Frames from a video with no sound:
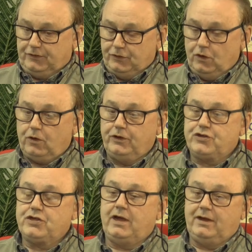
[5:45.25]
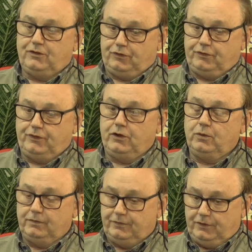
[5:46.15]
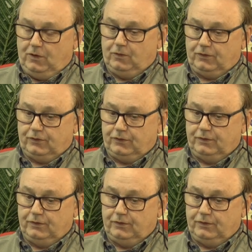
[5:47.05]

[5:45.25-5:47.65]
it's not going to change its view of dogs.